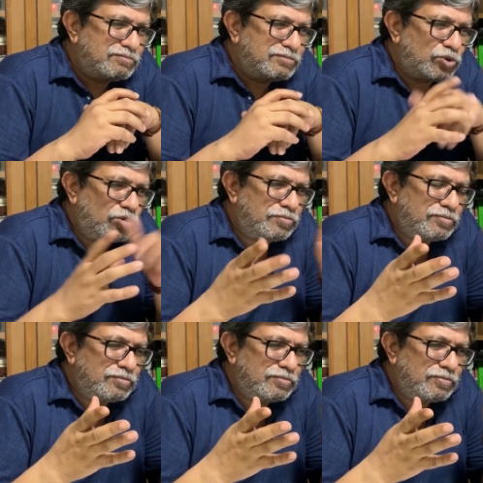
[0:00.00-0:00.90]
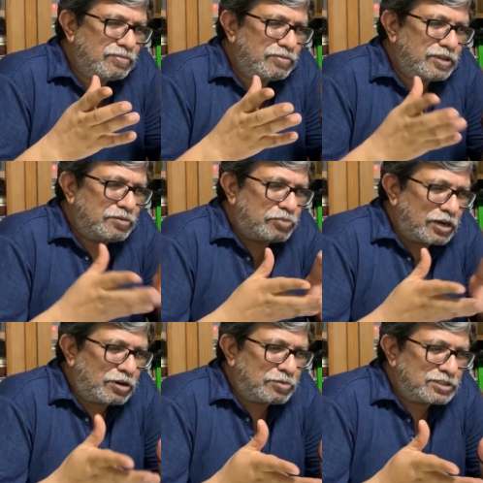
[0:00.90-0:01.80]
you know, the
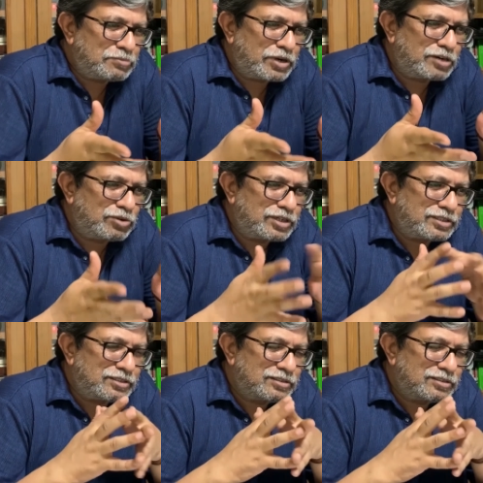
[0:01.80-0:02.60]
amongst the Pandavas,